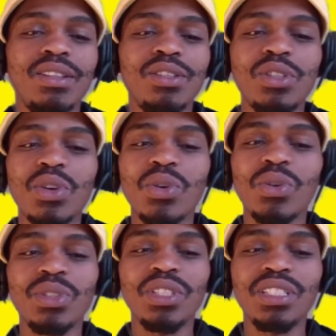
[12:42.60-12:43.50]
So
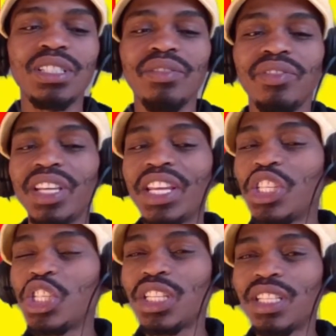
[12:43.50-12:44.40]
this
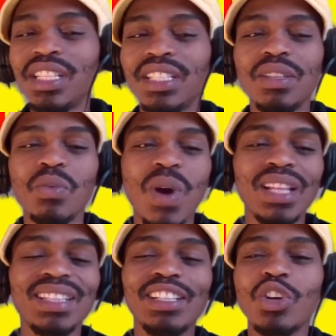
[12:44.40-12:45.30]
deviation is the one
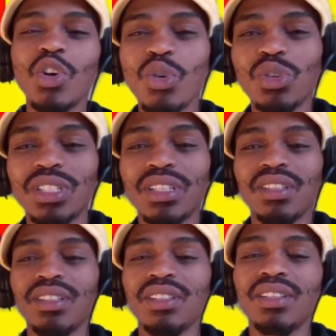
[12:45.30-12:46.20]
that caused
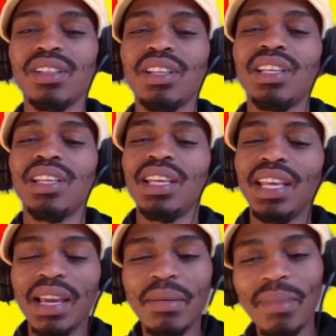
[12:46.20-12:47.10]

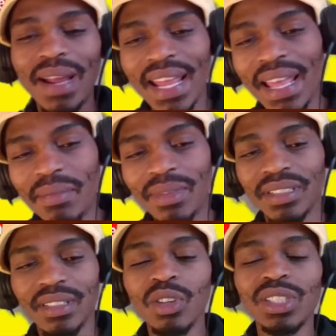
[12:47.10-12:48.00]
Malema,
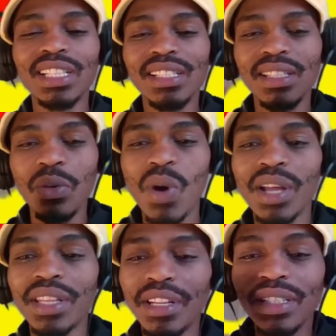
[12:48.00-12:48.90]
or that's the one
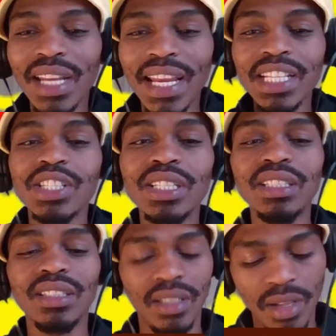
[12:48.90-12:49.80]
that
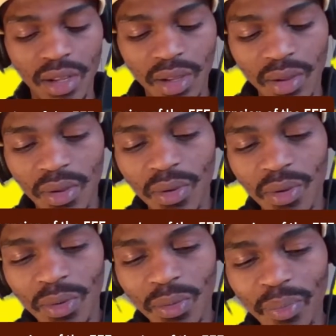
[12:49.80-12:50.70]
actually
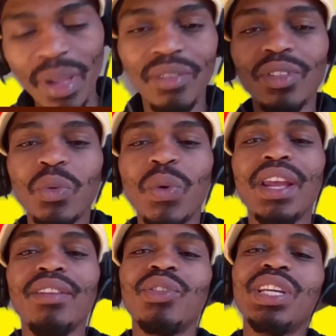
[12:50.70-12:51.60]
paved the
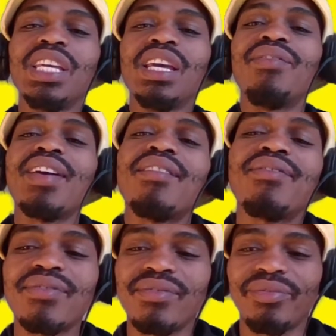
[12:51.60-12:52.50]
way for
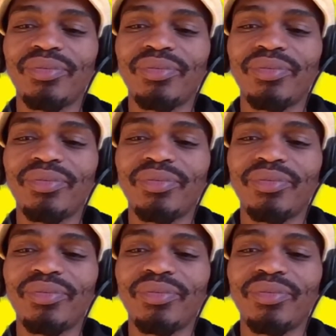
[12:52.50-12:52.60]
EFF.